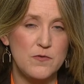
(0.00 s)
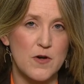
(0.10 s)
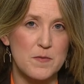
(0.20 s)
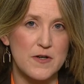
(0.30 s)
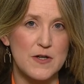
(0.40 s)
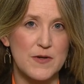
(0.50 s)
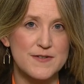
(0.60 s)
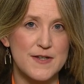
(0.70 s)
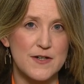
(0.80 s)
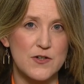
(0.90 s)
Former U.S.
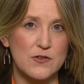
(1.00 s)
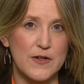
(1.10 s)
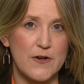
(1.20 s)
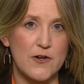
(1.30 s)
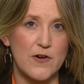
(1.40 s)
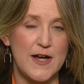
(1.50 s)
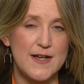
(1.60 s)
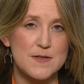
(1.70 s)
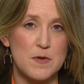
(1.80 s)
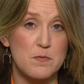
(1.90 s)
Senator Larry Craig
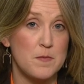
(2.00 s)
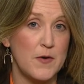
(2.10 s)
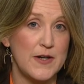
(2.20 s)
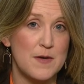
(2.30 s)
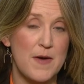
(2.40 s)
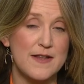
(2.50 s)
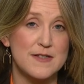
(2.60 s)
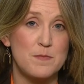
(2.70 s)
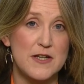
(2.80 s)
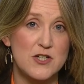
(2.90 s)
has been promoting a
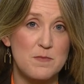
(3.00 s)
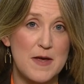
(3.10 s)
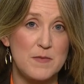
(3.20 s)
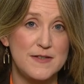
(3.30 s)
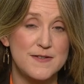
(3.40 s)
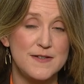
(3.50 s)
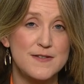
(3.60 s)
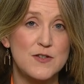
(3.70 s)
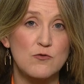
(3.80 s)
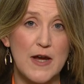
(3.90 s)
balanced budget amendment
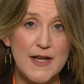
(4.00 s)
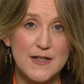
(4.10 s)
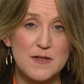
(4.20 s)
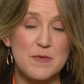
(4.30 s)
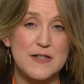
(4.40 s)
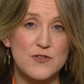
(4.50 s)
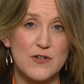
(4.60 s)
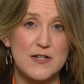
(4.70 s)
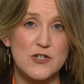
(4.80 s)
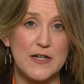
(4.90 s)
since the Reagan
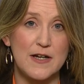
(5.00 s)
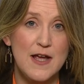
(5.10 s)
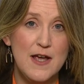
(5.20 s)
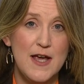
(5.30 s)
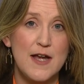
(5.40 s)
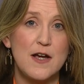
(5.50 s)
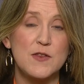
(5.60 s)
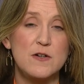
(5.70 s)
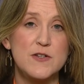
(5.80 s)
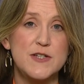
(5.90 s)
administration. And on
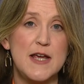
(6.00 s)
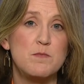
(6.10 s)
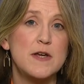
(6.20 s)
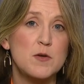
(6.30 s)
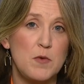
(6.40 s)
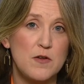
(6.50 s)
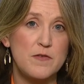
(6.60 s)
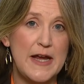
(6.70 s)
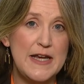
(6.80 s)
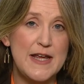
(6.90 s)
Thursday, Mick
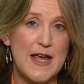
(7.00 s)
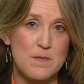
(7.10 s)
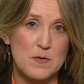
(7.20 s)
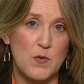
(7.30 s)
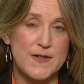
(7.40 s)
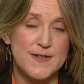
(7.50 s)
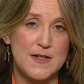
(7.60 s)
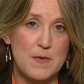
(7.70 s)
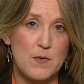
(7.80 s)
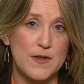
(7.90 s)
Mulvaney came to Boise
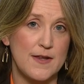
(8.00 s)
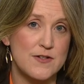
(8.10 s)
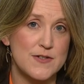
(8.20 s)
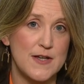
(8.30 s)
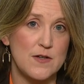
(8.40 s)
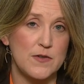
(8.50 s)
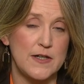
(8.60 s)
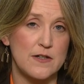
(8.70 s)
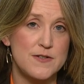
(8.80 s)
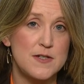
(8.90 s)
to meet with legislative
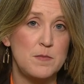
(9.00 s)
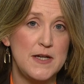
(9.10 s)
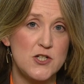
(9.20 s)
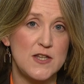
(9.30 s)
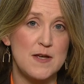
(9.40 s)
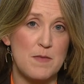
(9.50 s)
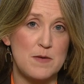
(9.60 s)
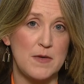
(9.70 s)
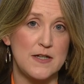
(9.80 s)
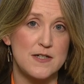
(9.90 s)
leaders to pitch the
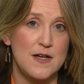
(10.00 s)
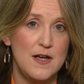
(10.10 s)
amendment.